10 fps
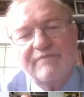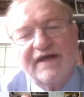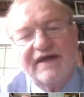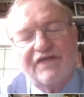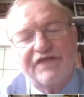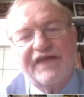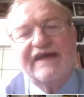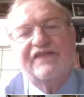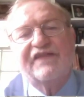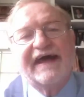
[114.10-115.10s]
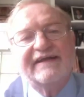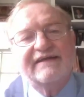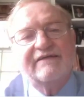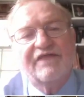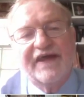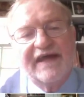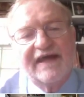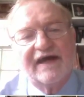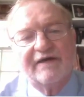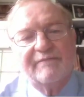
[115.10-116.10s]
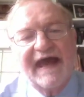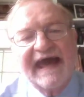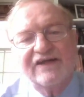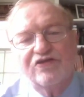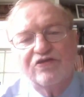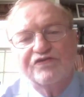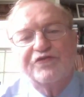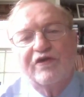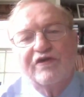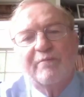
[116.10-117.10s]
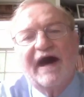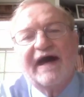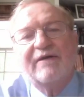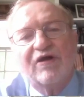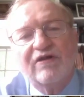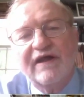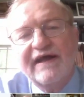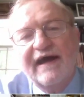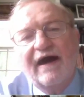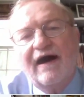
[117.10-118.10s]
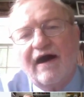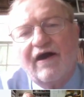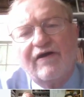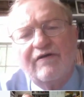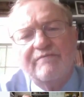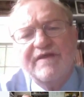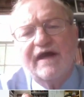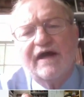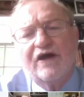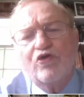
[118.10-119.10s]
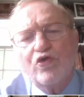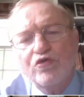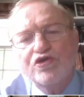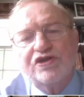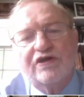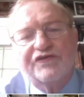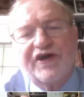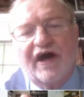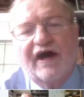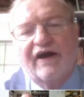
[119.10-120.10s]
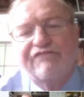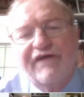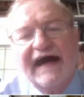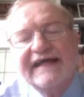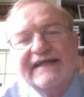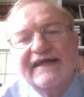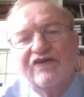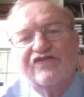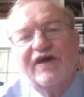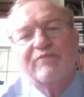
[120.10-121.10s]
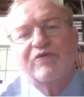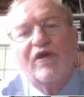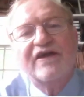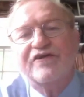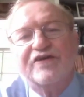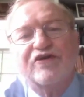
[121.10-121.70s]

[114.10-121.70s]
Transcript: come to think that the attitudes toward the Bible are crucial to our finding some greater